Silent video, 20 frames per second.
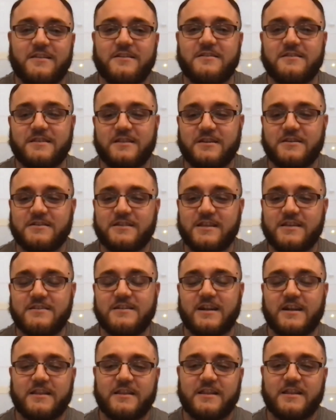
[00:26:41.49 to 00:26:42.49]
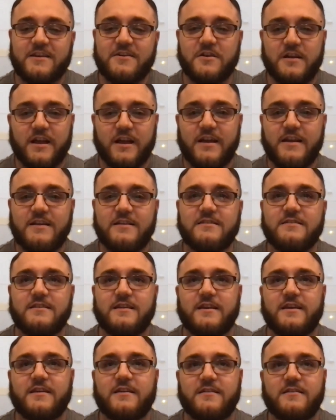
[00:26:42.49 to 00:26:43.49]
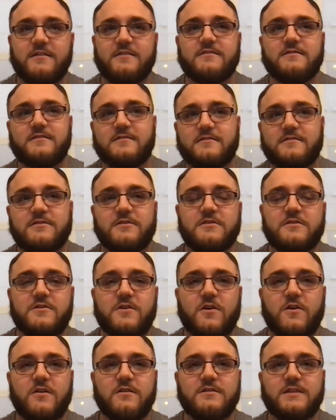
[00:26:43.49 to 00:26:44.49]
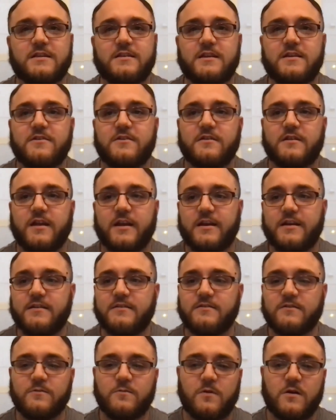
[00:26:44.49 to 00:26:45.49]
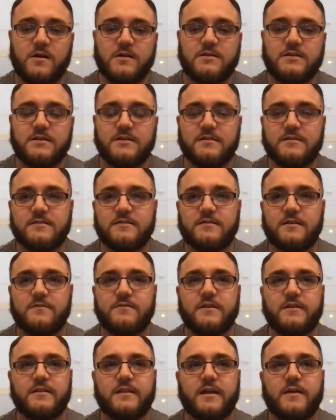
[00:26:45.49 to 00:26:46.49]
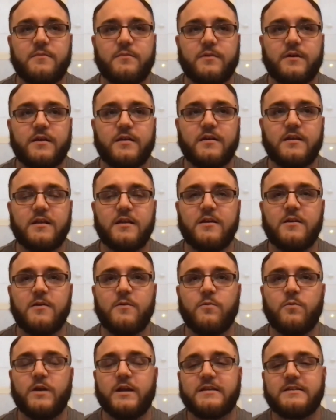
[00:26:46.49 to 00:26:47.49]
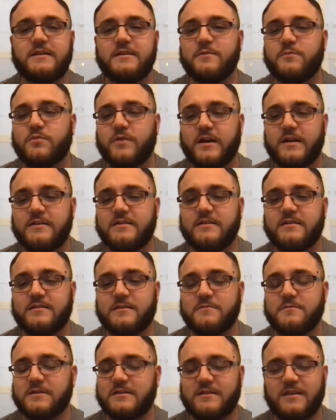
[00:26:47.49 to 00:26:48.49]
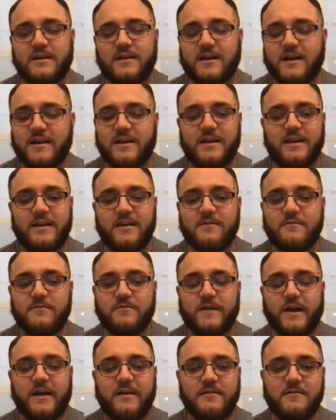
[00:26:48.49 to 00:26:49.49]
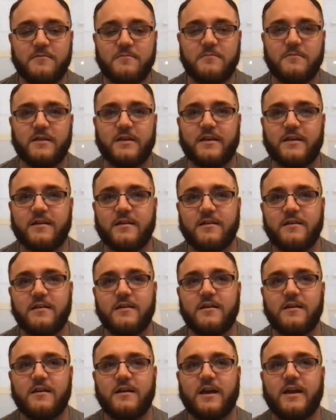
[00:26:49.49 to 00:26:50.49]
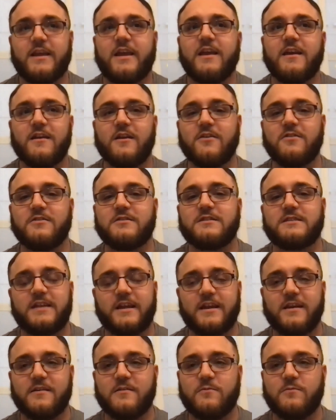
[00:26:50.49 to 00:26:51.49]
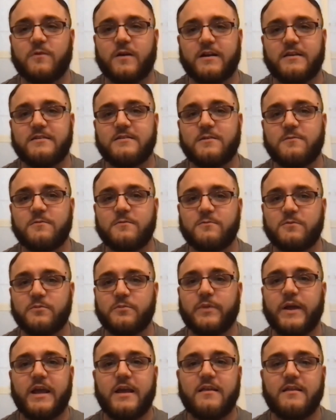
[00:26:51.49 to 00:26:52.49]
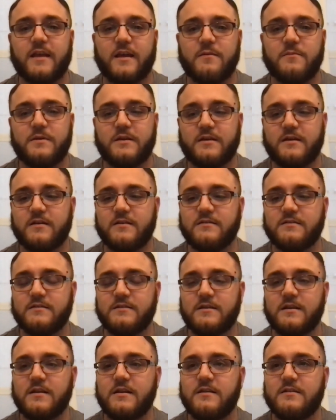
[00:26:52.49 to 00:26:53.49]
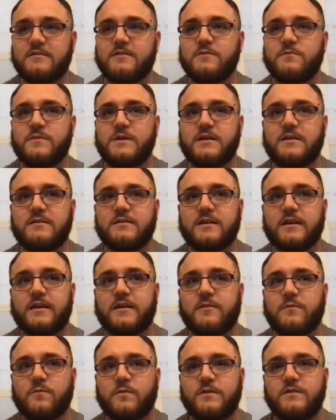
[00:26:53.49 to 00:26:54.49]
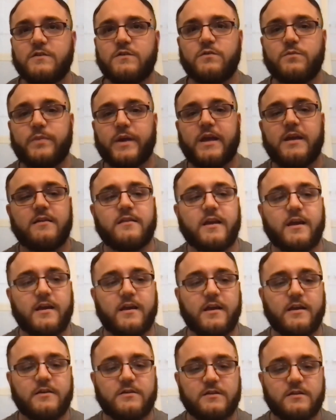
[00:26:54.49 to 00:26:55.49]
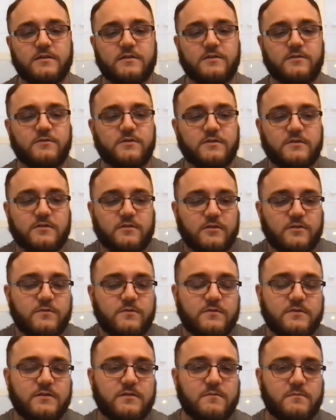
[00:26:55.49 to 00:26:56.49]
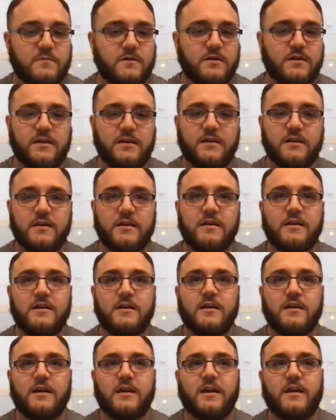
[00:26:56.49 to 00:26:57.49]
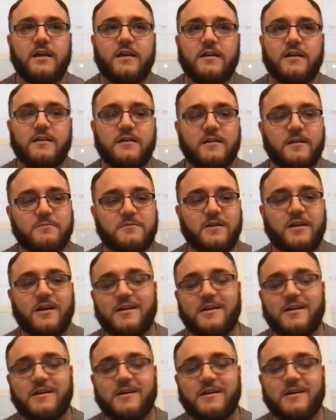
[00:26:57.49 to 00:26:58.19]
There's there's things that I think are nice. Like right. there's certain cars I think are nice or watches stuff like that, but when I see the prices, I'm just like, I can't fathom, like, I can't understand why someone would pay that because to me, it's like once you pay that, it just, you just lose the money. And mm.